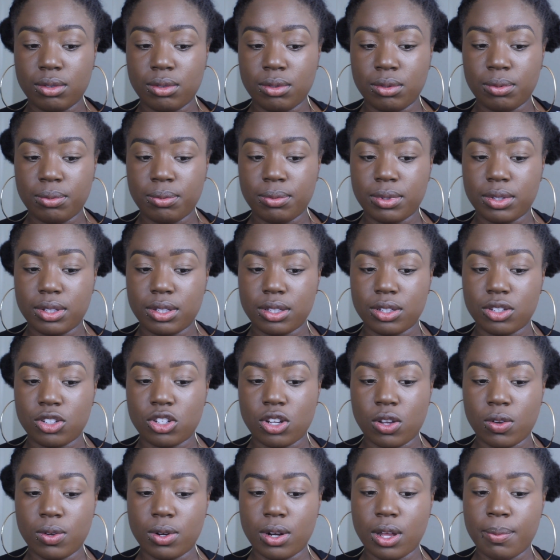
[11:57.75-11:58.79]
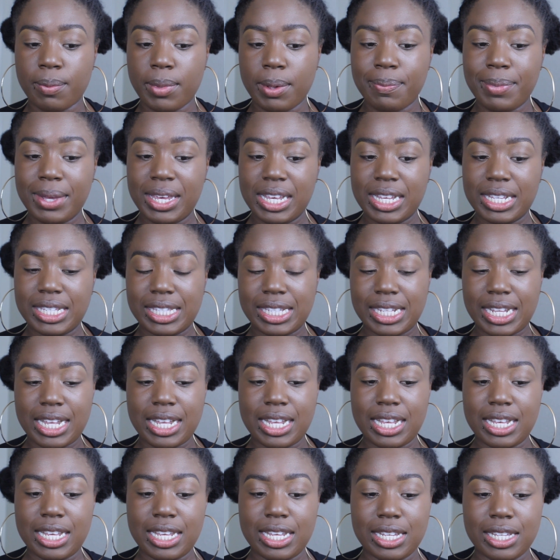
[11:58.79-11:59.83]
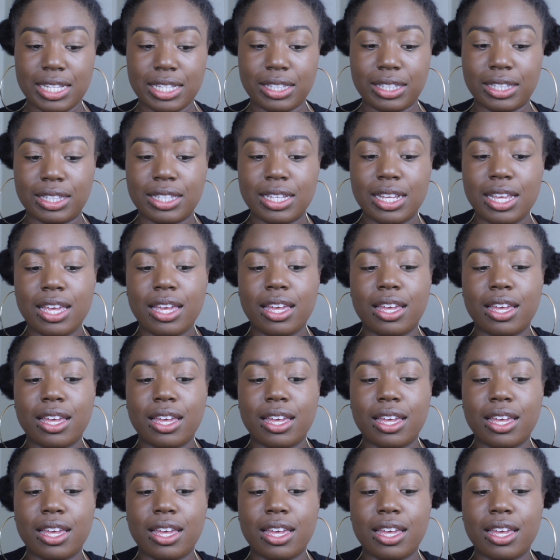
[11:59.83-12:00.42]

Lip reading: Oops, showing all my business.